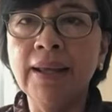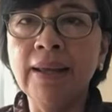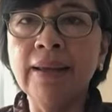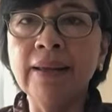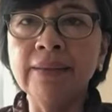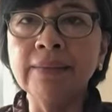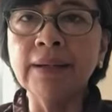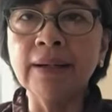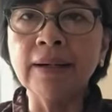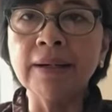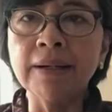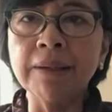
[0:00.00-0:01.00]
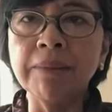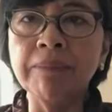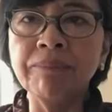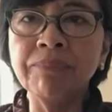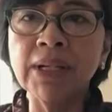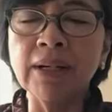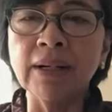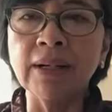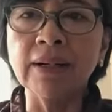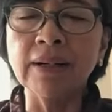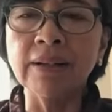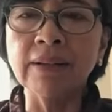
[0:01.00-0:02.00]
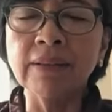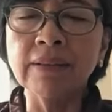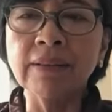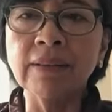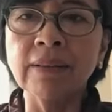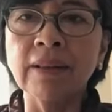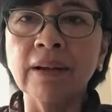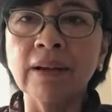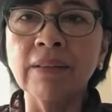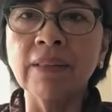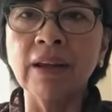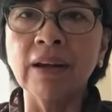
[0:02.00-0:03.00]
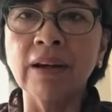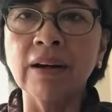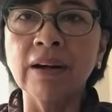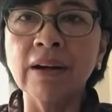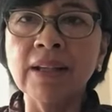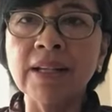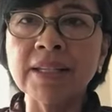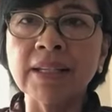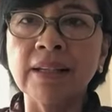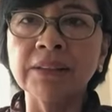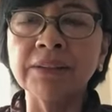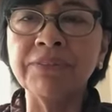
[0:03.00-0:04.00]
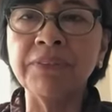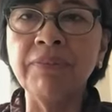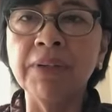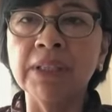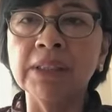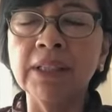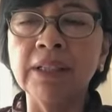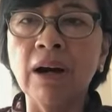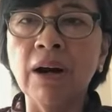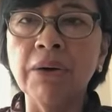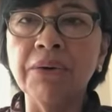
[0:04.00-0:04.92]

And uh, uh, there, there is a lot of difficulty now